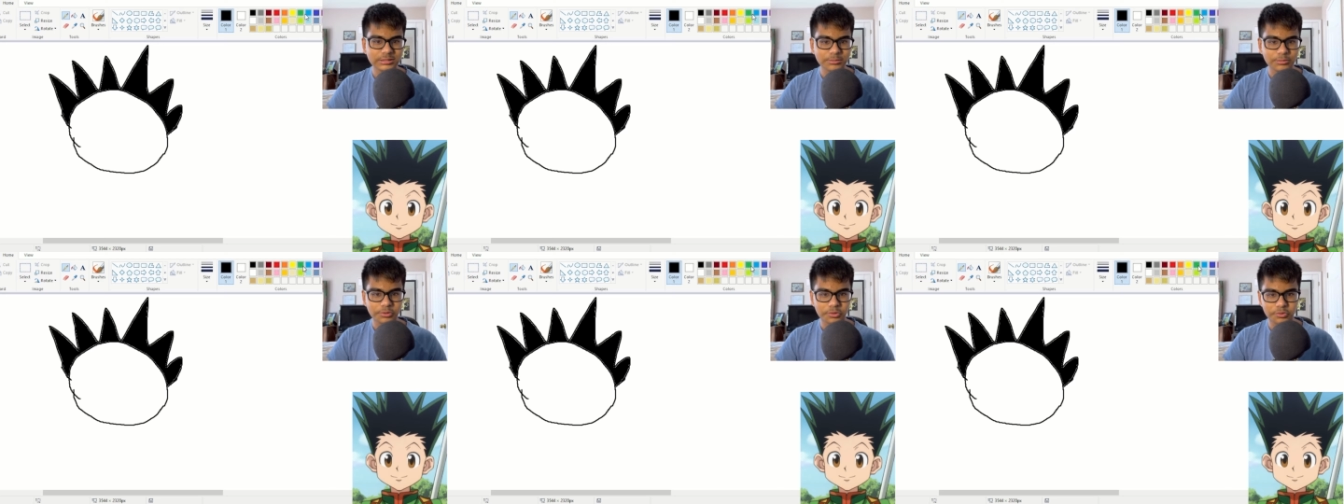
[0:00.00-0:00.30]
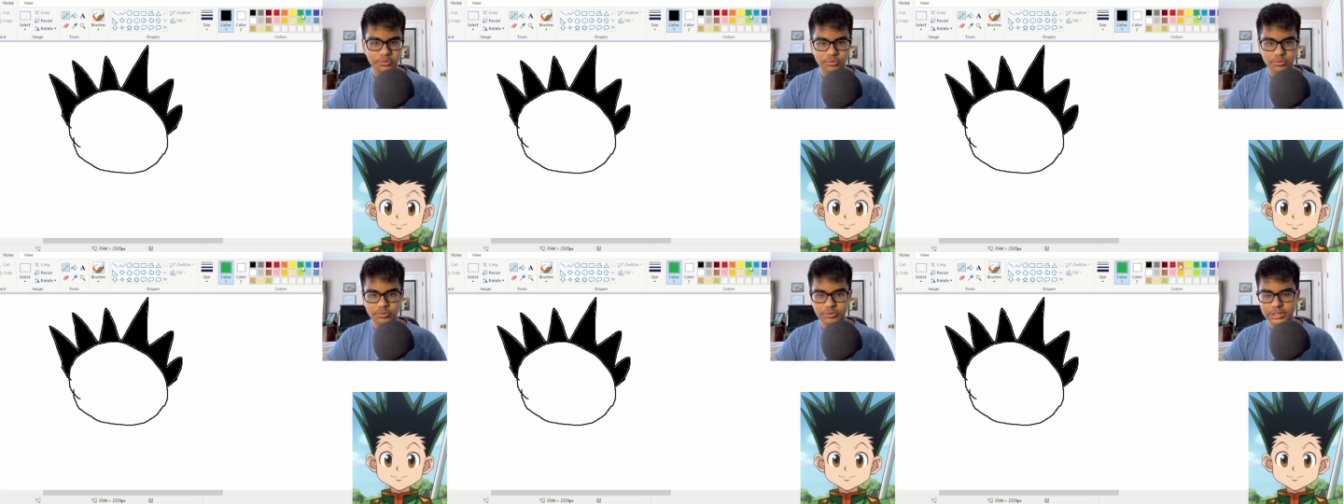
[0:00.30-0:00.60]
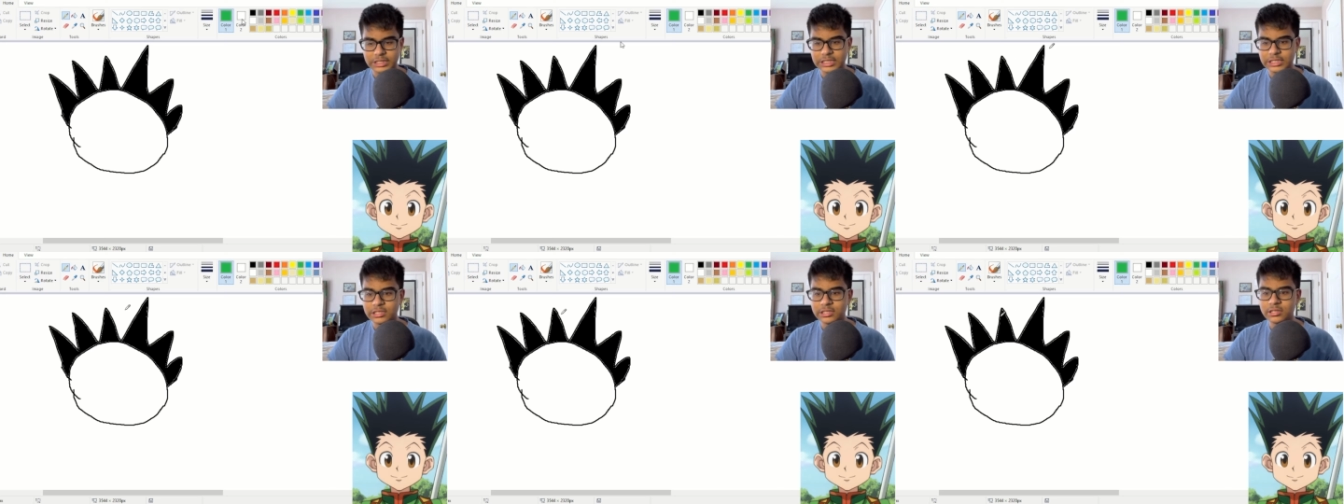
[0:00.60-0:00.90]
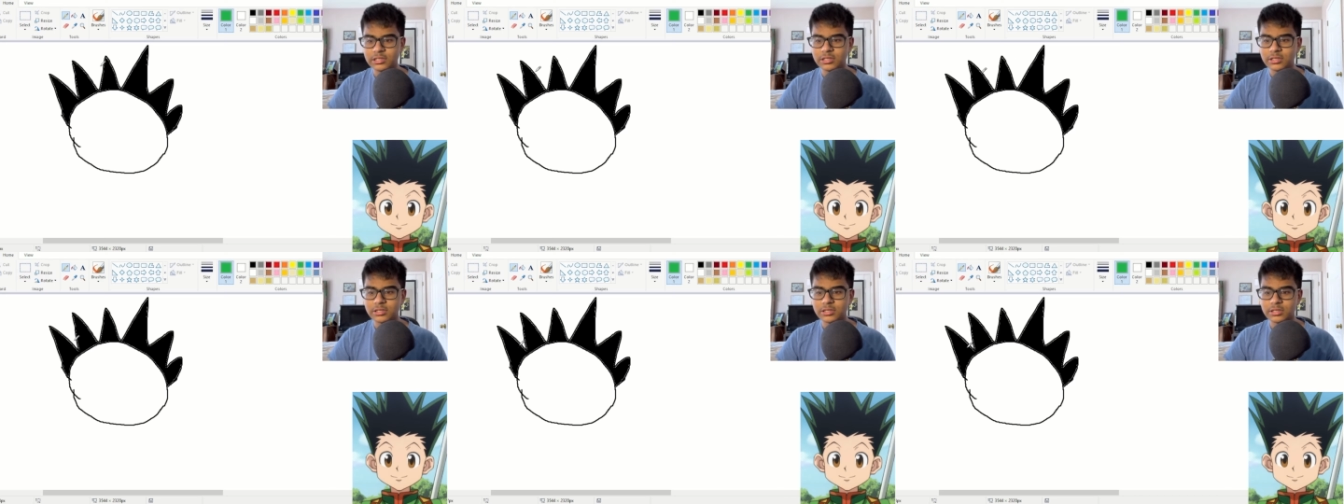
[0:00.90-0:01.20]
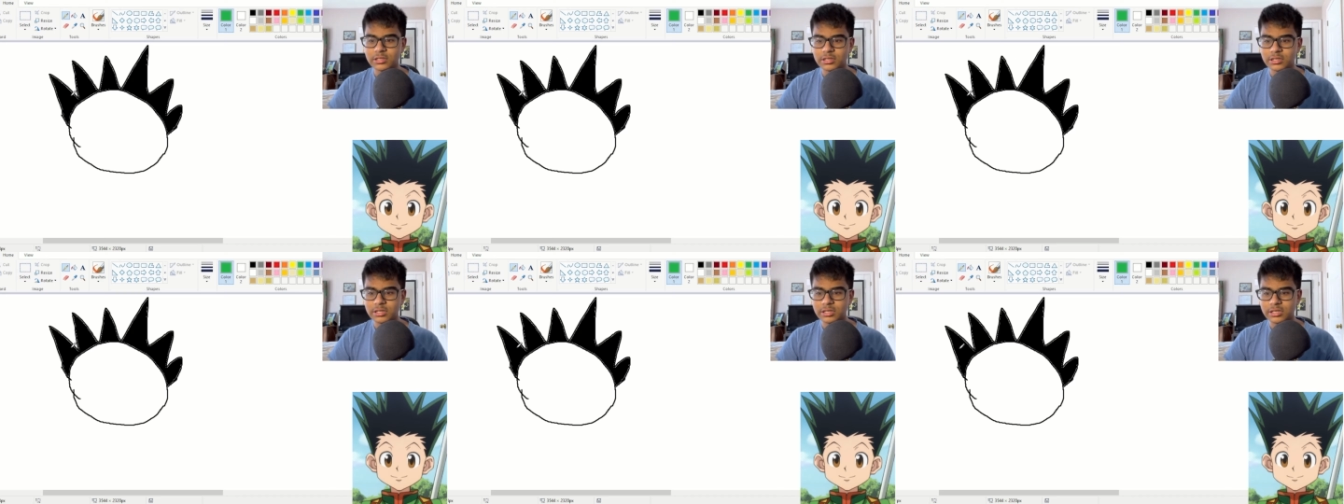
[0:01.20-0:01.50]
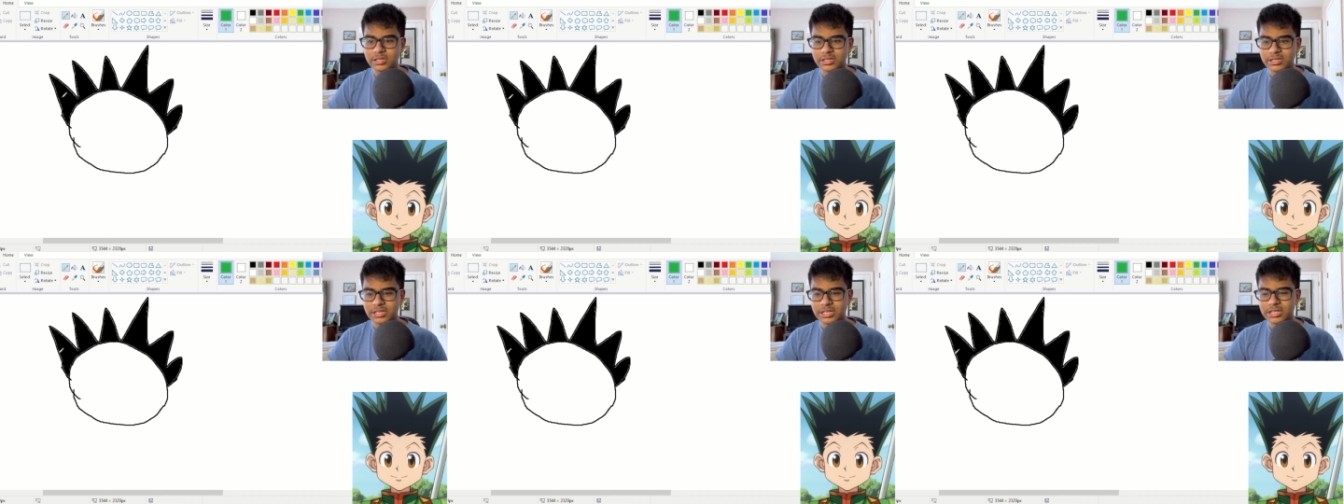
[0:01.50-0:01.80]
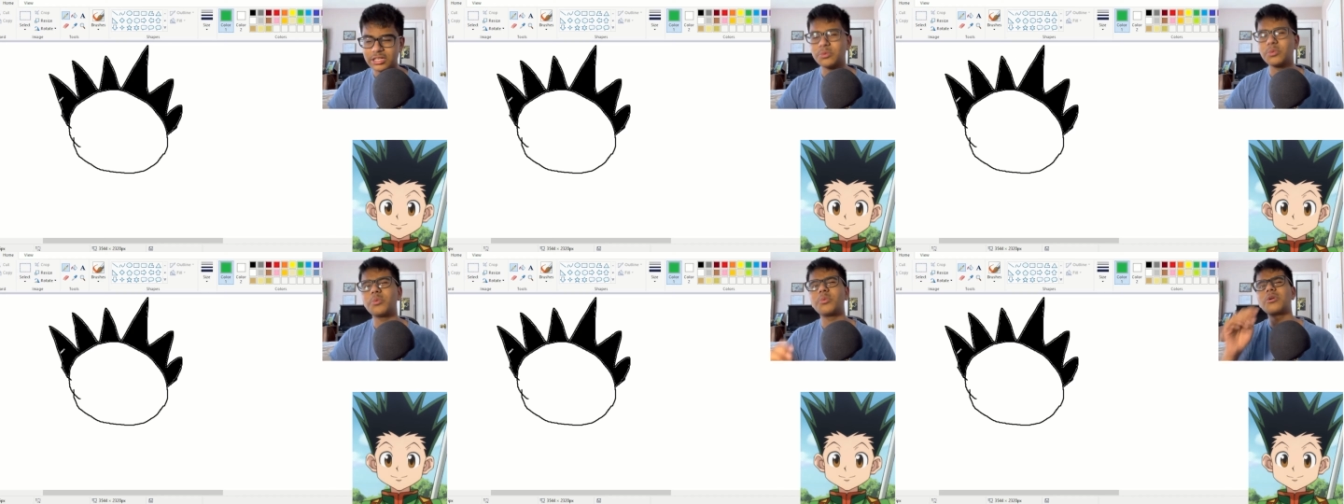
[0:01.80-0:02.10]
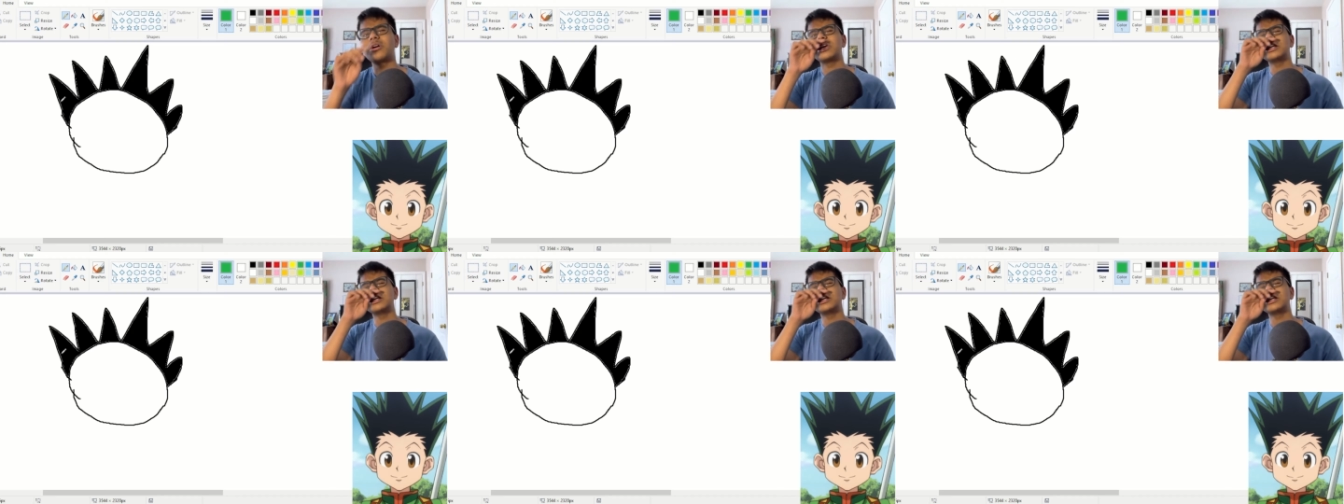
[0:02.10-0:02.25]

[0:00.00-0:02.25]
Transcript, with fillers: some green and